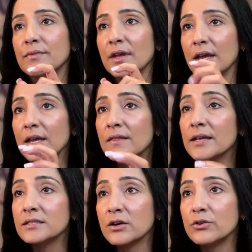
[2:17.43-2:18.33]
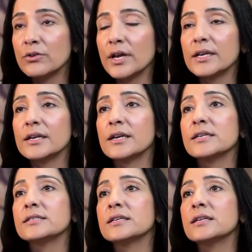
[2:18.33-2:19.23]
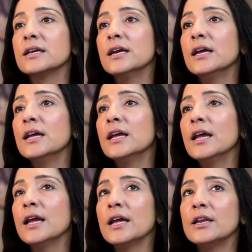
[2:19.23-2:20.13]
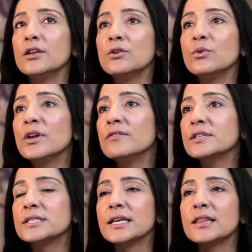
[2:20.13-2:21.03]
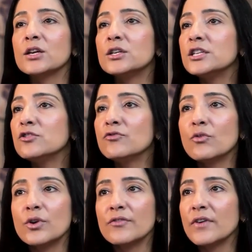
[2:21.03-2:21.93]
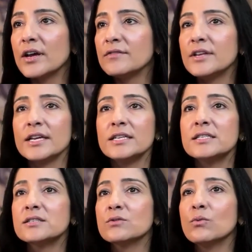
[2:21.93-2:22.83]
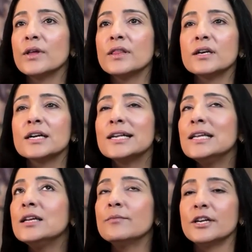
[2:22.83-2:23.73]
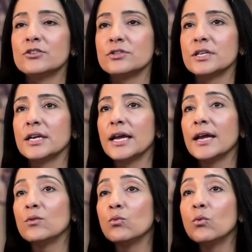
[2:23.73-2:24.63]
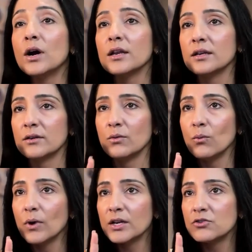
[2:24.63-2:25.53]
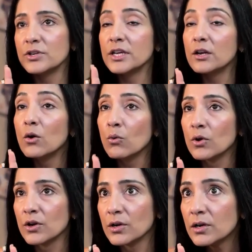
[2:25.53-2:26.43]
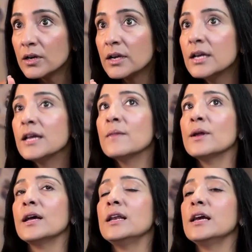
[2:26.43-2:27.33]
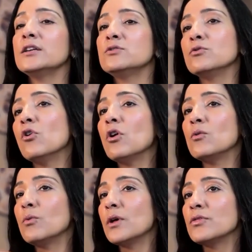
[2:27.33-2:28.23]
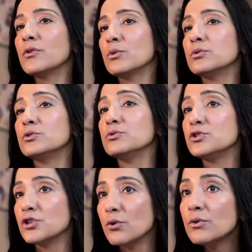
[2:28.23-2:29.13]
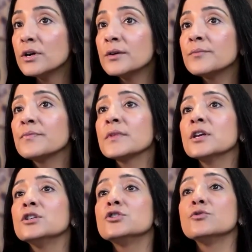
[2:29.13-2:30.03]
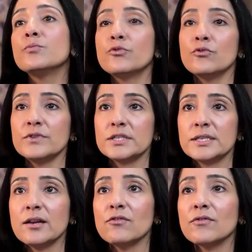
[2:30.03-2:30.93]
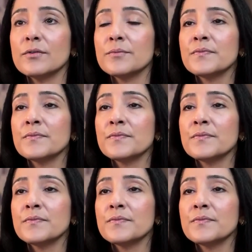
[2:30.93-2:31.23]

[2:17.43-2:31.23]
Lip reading: Okay? That's how you categorize it. And you give it, say, 30 to 45 days with a clean metric and one real owner that I like to call one throat to choke to prove itself.